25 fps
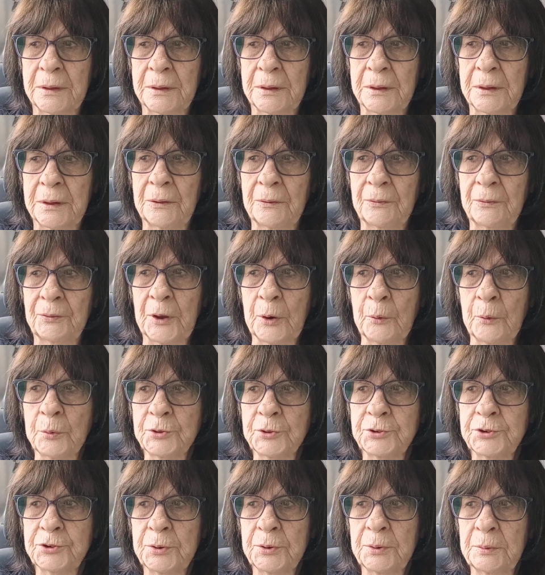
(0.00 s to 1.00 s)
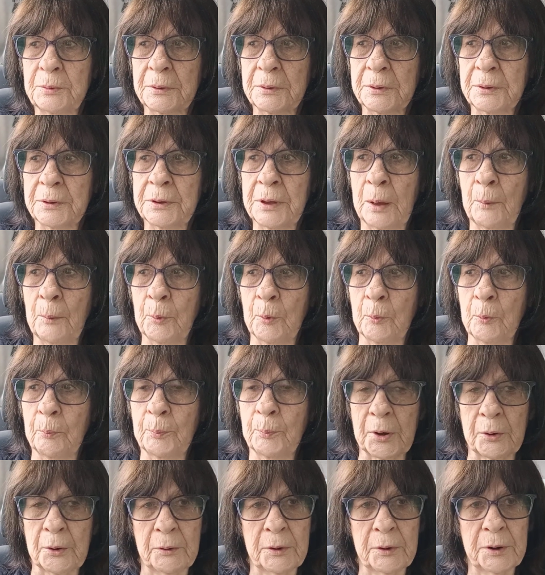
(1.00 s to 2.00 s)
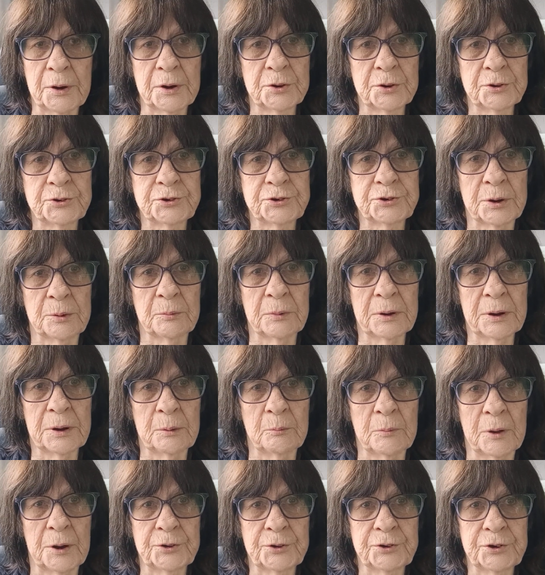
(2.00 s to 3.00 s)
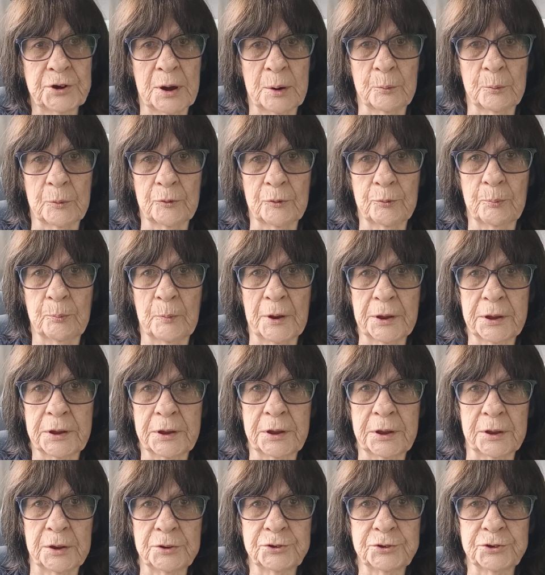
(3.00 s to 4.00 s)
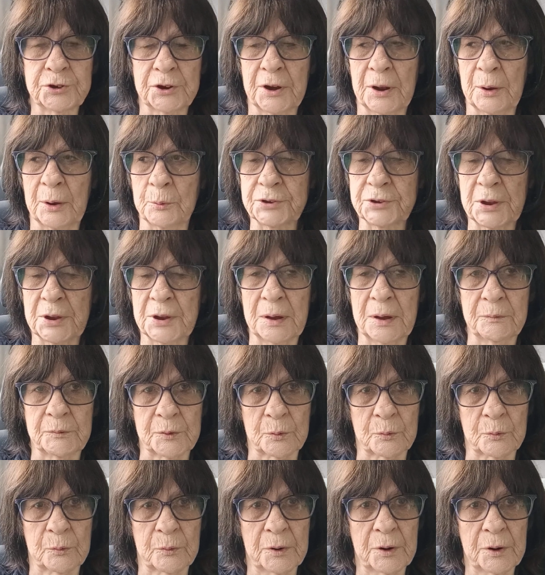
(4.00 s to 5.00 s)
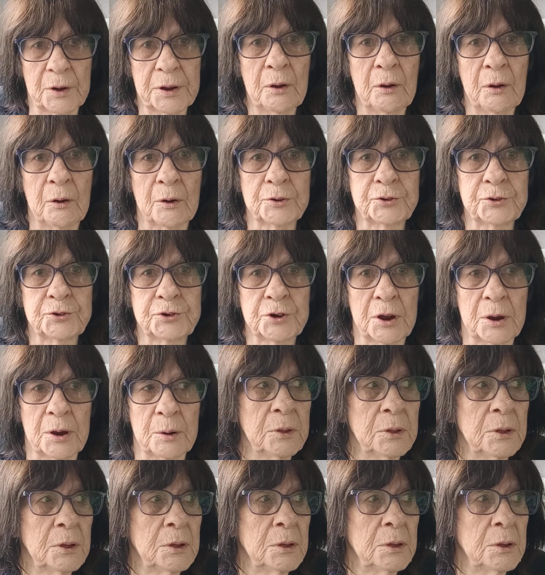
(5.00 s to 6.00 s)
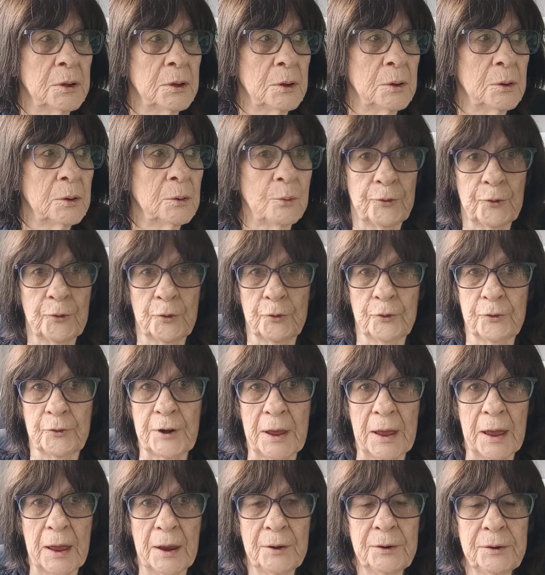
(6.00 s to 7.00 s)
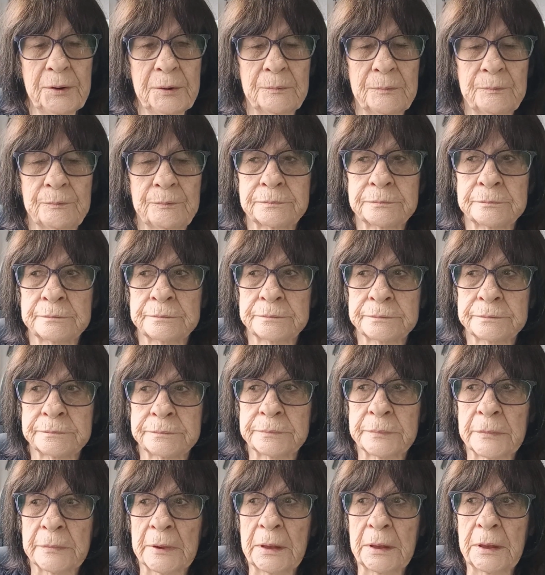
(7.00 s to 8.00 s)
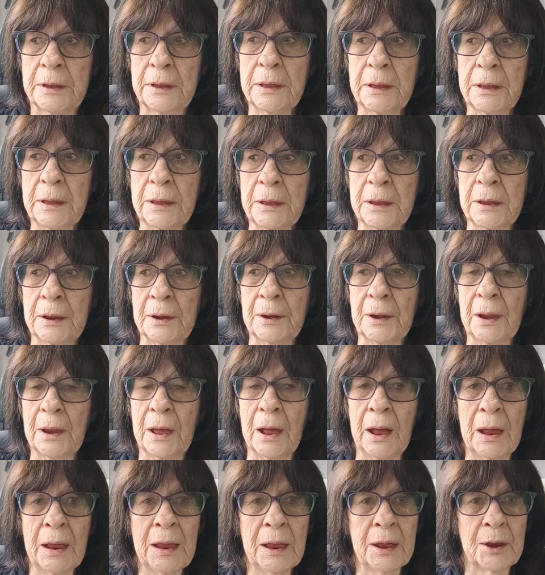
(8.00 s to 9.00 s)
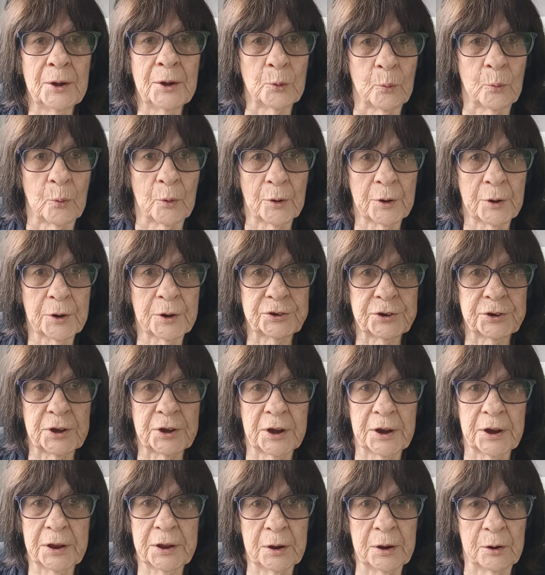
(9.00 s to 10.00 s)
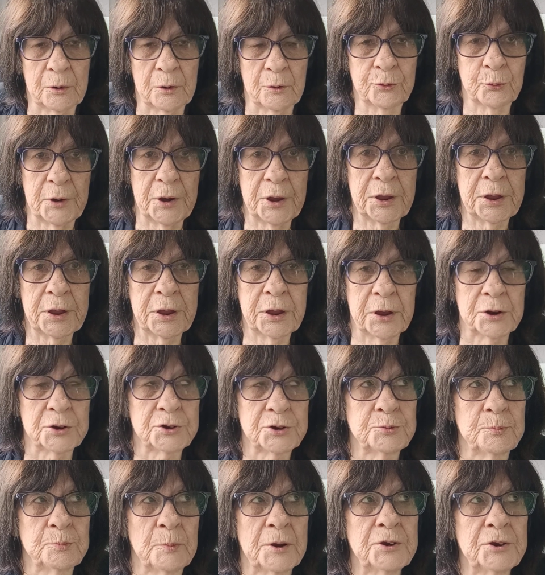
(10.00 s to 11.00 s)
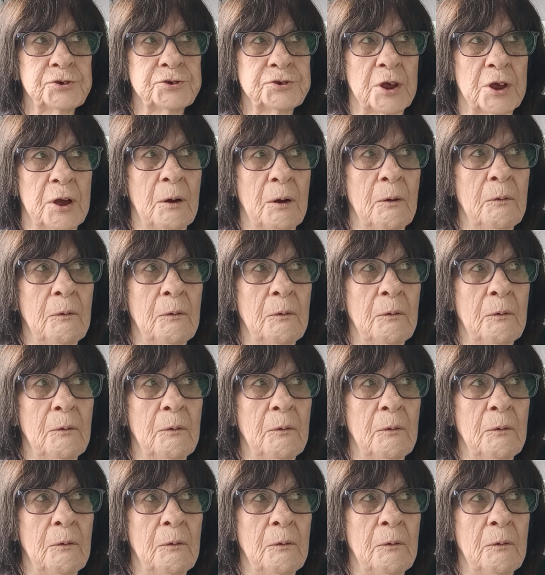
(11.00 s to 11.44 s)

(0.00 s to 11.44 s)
there was a couple periods in my time with my kids that I was having a really hard time with her dad. And I had to work and take care of 3 kids myself.